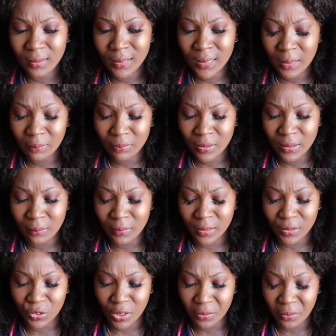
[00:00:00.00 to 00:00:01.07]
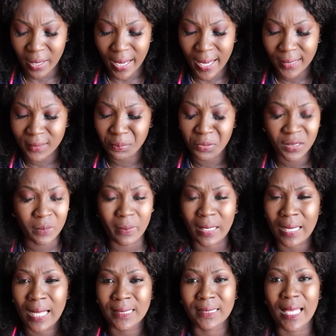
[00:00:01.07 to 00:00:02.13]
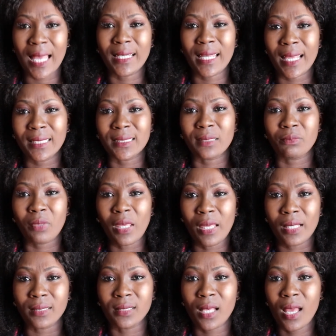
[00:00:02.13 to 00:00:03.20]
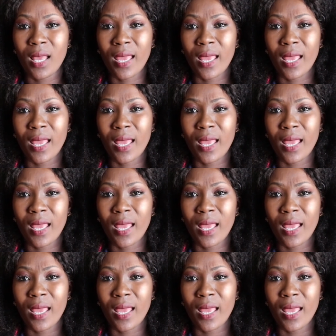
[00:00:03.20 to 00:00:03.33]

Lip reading: some of the general eds, most of my classes I had A's and B's,